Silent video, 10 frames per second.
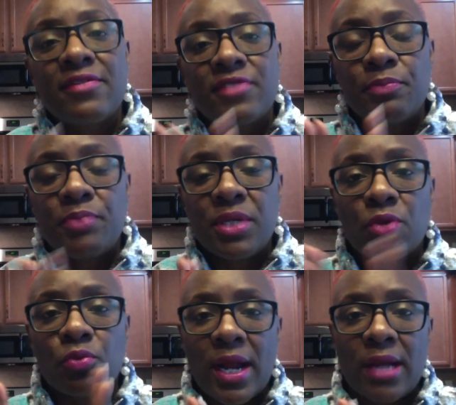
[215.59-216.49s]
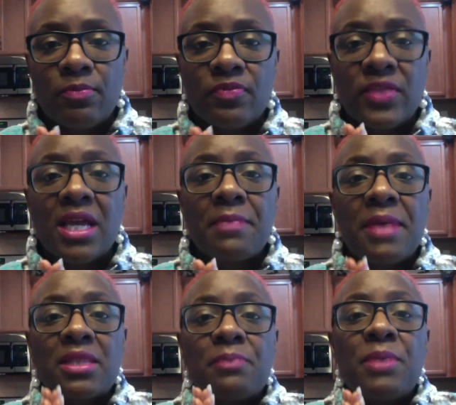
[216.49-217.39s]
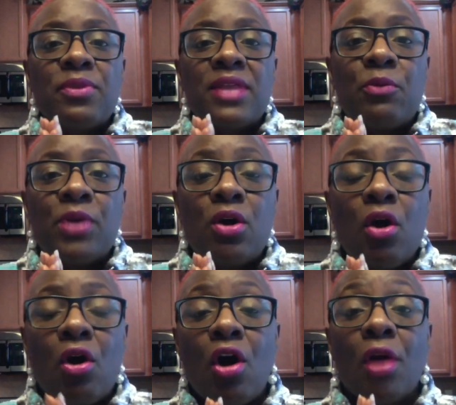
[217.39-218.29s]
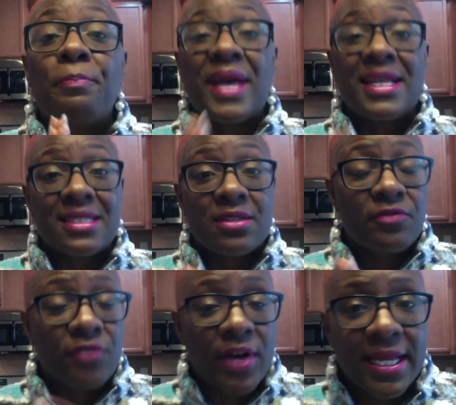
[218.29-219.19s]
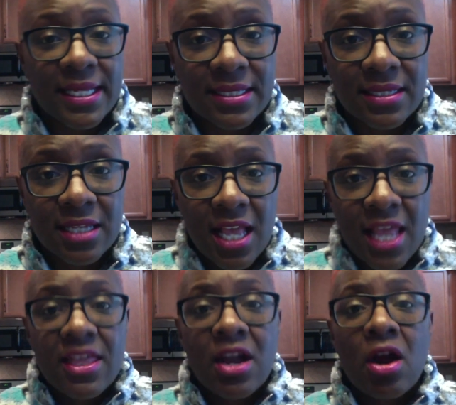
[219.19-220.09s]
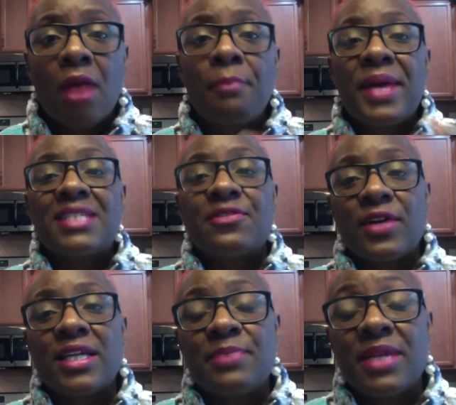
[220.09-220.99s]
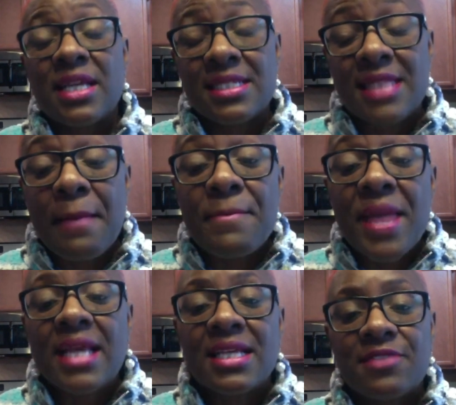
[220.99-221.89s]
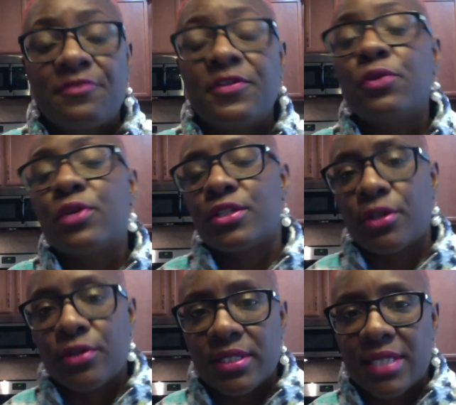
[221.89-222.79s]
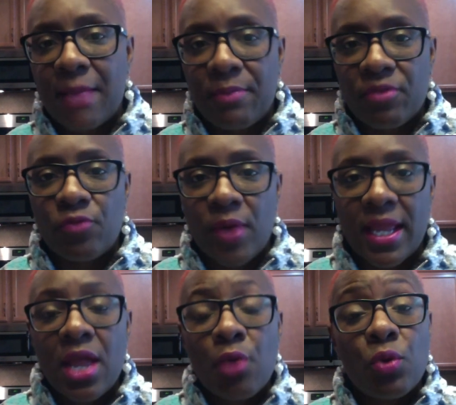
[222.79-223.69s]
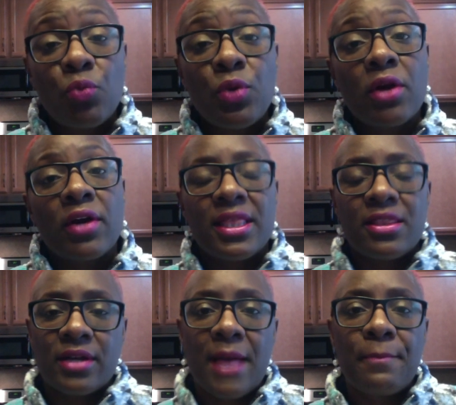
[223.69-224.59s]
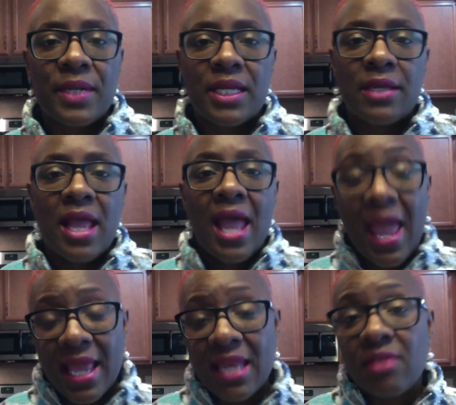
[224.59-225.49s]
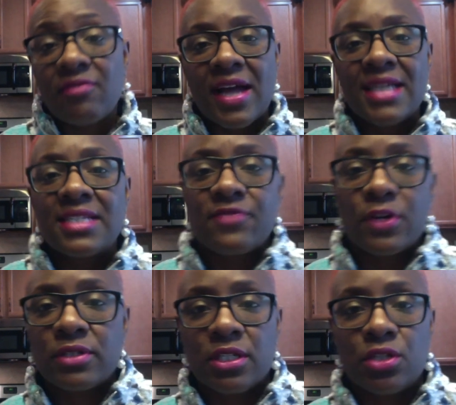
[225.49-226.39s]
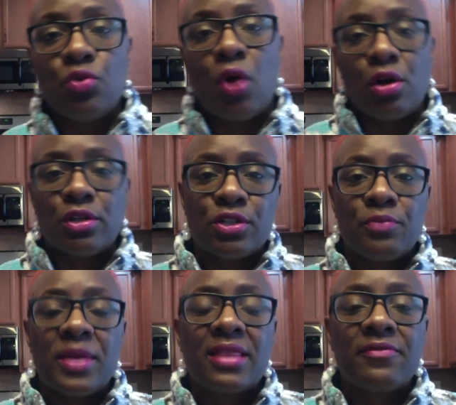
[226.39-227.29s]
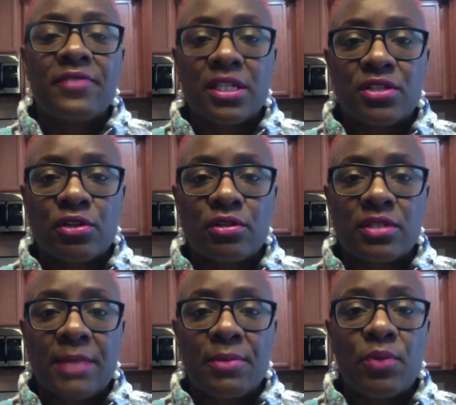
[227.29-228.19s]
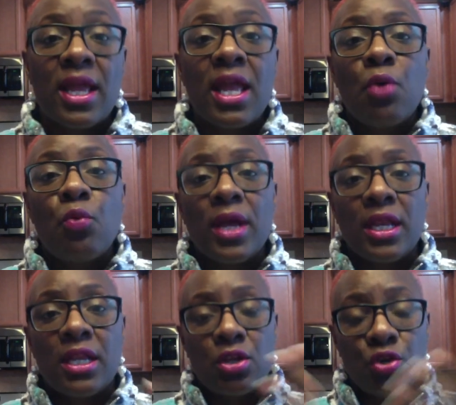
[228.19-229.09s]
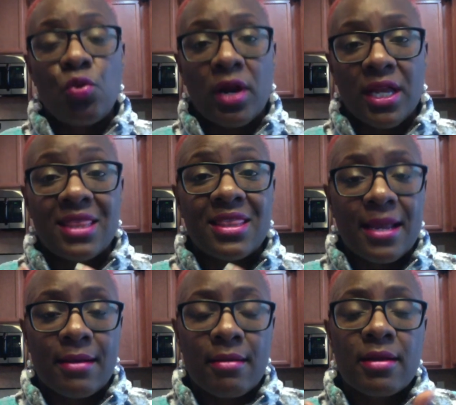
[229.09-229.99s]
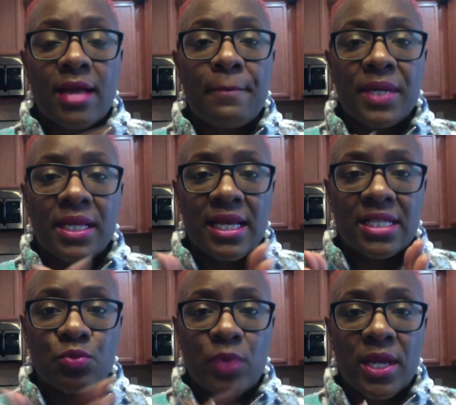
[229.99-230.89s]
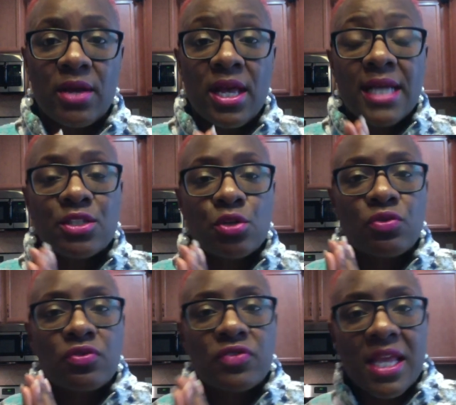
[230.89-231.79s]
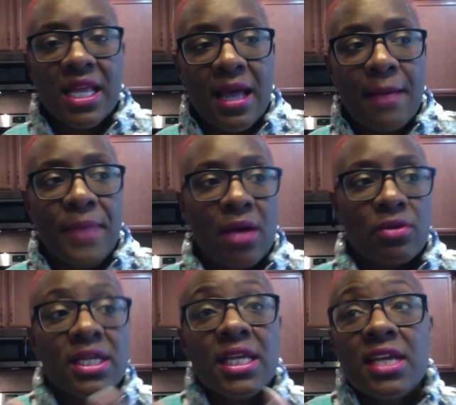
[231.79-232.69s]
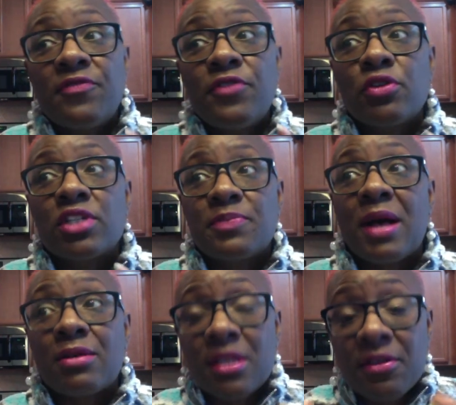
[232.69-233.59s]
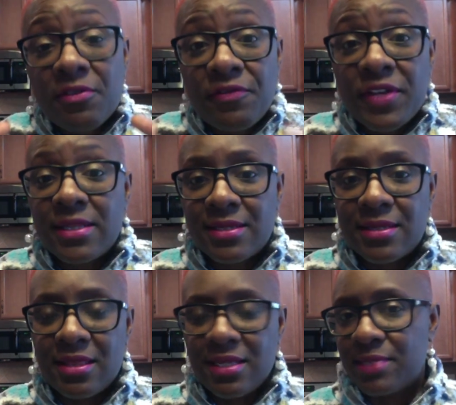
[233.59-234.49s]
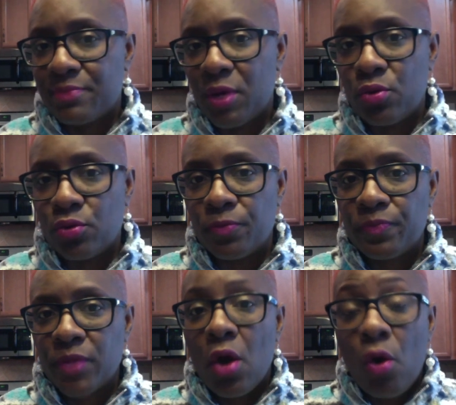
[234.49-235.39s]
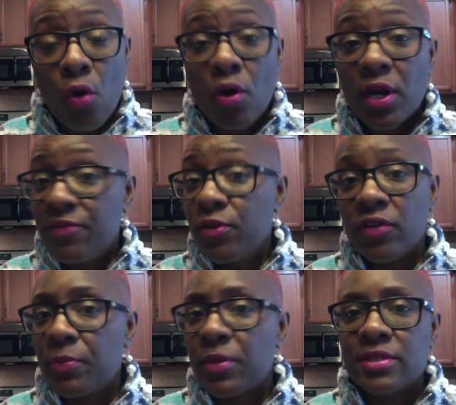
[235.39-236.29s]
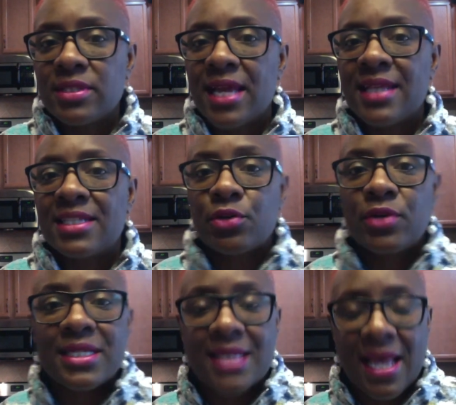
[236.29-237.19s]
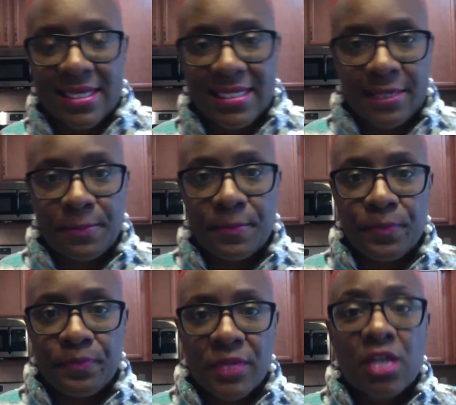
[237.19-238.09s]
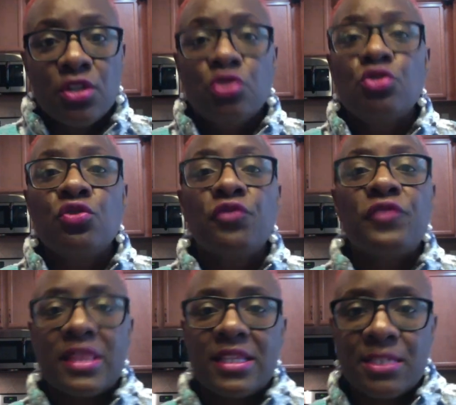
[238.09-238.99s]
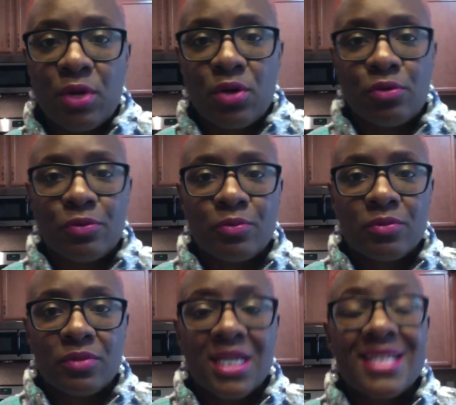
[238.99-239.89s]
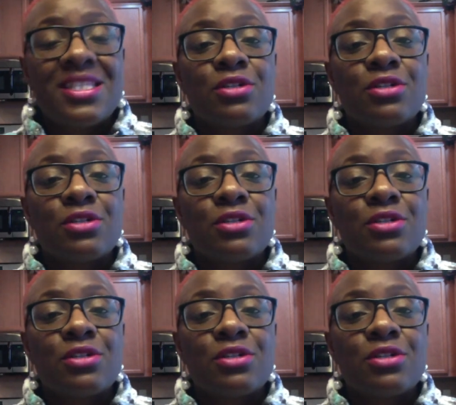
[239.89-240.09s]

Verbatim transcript: to be around. Think about the people that we call our best friends. They are our best friends because they make us feel a certain type of way when we are in their company, and vice versa. You also make them feel a certain type of way when you are in their company as well. And so think about if your spouse fits this mode, or if you are the person that is criticizing, do you fit this mode? Is there